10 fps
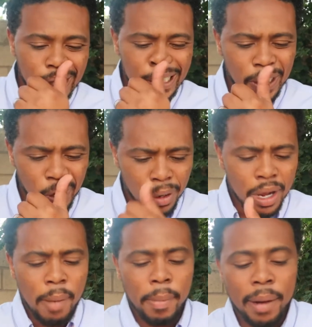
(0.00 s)
so
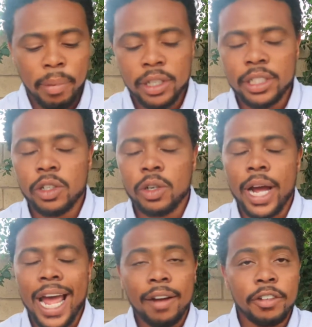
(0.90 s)
my
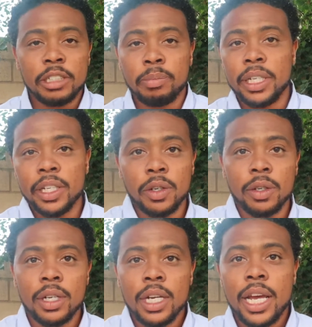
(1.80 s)
personal average
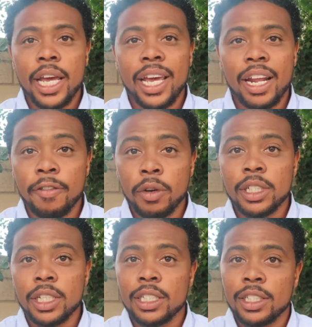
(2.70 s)
bill, and
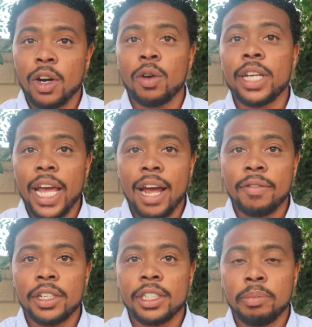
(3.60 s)
unfortunately this is the only
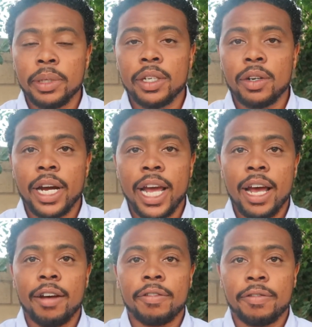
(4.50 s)
average bill I
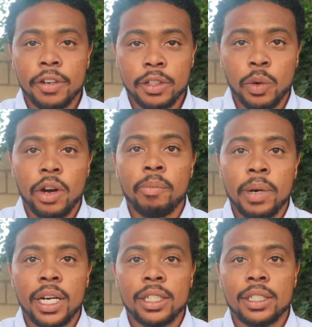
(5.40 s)
have for the 12
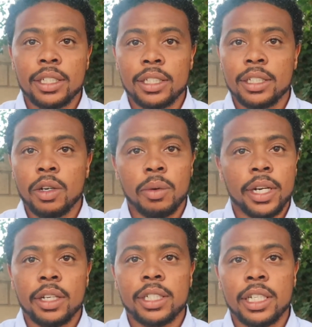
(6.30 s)
months because no one
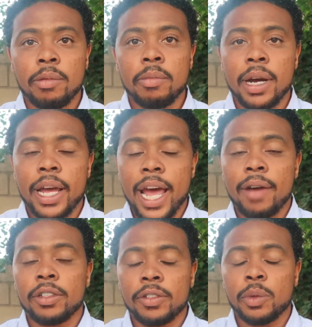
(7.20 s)
else could give me my
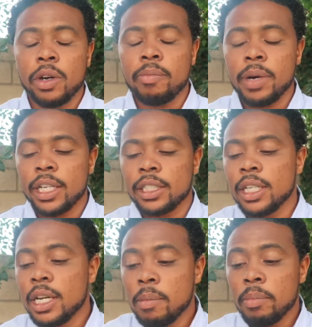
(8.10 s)
average for 12 months,
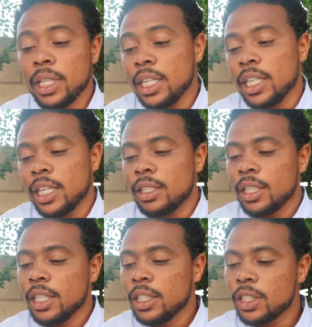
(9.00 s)
but they did.
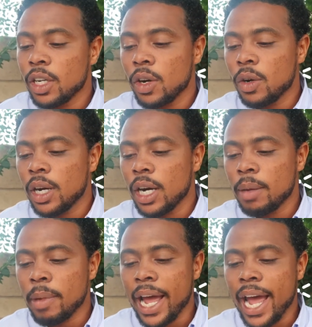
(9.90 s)
So
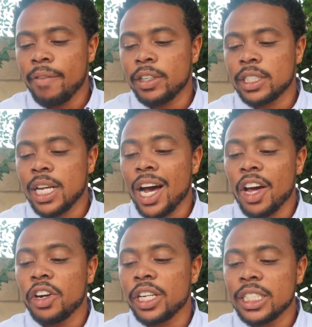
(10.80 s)
my average is
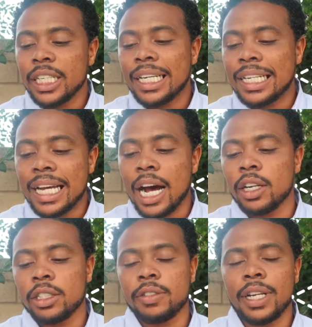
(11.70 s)

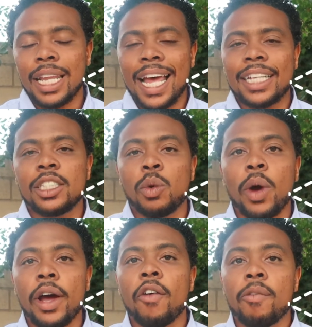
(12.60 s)
$110 for the last
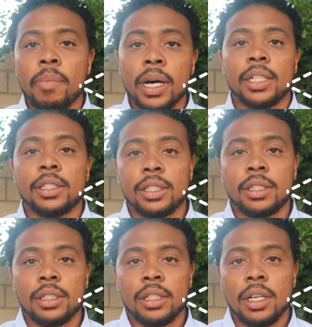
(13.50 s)
12
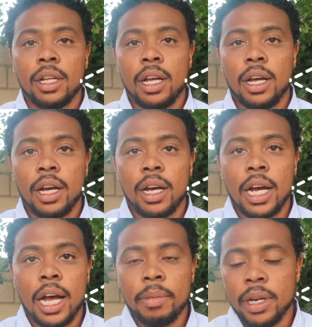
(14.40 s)
months
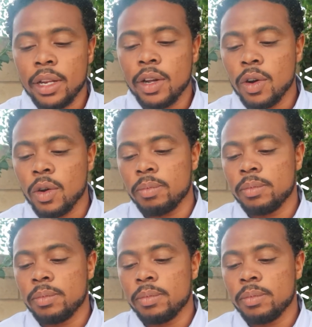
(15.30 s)
I've been in the home.